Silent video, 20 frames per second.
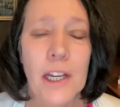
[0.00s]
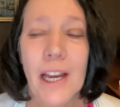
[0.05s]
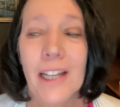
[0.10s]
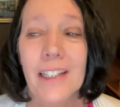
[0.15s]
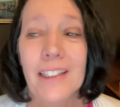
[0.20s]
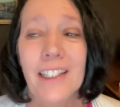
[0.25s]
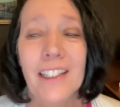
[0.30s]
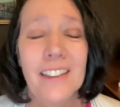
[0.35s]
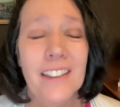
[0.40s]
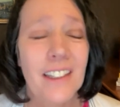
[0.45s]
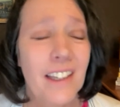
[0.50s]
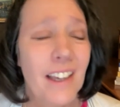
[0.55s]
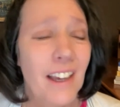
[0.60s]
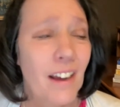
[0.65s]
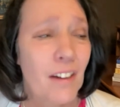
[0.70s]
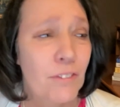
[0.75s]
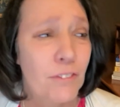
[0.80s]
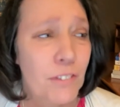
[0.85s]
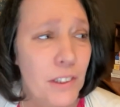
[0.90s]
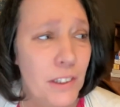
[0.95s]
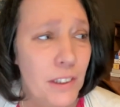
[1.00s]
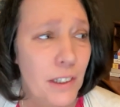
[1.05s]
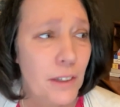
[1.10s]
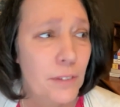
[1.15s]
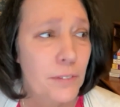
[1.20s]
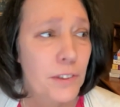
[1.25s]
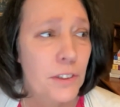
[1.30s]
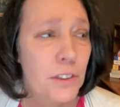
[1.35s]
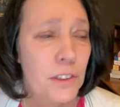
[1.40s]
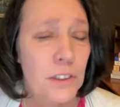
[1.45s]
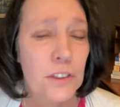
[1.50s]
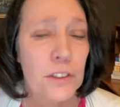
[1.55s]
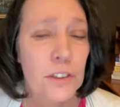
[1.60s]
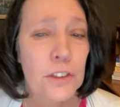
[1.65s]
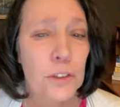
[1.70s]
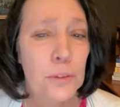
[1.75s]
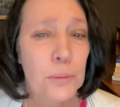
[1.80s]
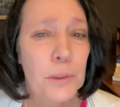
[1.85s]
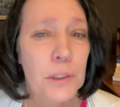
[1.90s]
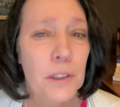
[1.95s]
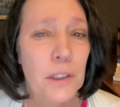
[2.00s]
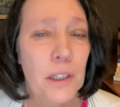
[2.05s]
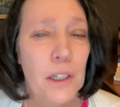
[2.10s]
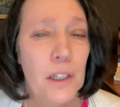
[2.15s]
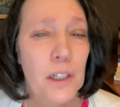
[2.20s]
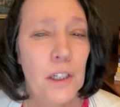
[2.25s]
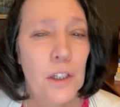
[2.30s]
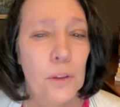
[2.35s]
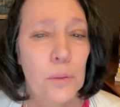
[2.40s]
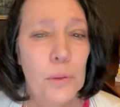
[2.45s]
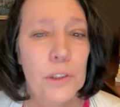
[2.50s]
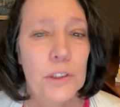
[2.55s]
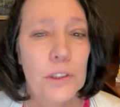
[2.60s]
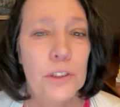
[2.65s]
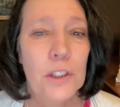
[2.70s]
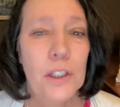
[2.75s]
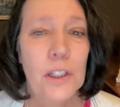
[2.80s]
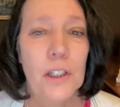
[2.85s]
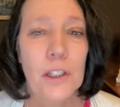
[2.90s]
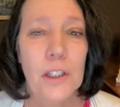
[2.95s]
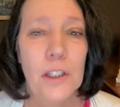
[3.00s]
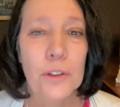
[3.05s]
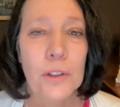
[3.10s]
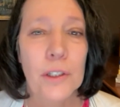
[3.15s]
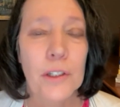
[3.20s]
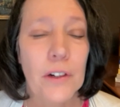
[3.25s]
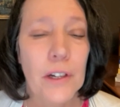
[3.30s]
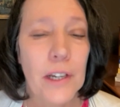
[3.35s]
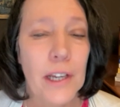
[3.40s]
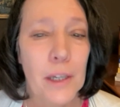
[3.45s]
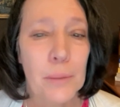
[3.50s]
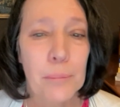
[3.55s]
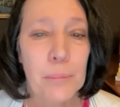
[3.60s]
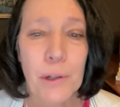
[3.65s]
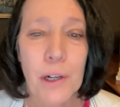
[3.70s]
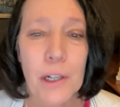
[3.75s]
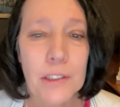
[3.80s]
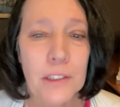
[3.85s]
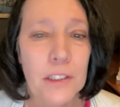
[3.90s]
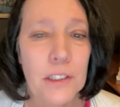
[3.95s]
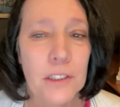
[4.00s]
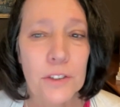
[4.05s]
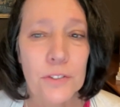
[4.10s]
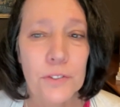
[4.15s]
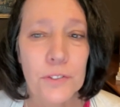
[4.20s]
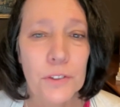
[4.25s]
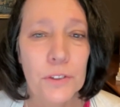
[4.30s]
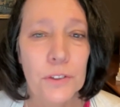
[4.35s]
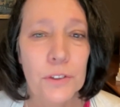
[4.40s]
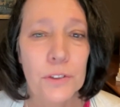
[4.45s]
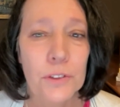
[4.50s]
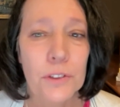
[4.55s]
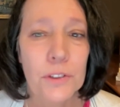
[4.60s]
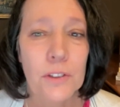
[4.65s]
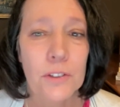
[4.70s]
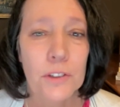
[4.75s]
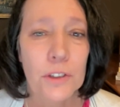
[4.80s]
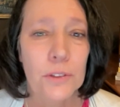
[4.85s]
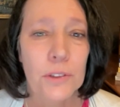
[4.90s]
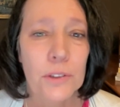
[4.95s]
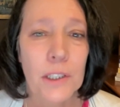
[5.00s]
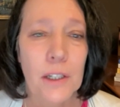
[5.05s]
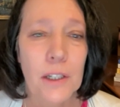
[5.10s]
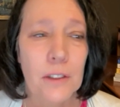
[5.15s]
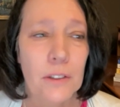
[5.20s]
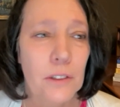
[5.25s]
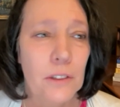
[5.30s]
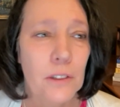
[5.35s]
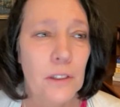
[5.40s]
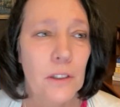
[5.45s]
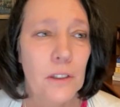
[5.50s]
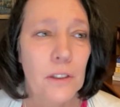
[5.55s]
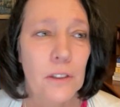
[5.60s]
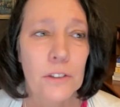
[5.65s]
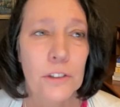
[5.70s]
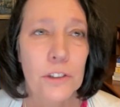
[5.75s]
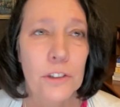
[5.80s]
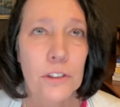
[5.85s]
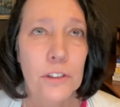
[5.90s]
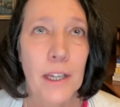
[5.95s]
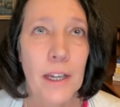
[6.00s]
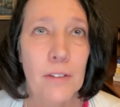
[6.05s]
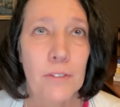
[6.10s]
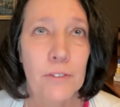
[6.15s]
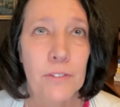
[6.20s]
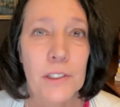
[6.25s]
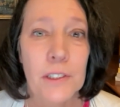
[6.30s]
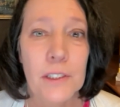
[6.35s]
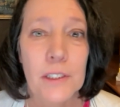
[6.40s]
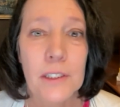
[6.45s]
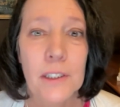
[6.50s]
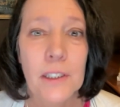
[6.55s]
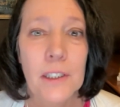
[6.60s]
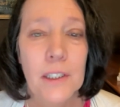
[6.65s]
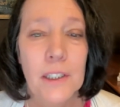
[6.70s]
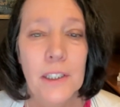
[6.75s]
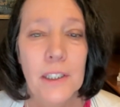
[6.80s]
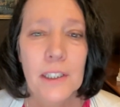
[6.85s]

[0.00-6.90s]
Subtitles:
And then the caffeine I was consuming was, so here I had processed foods, I was doing alcohol, caffeine,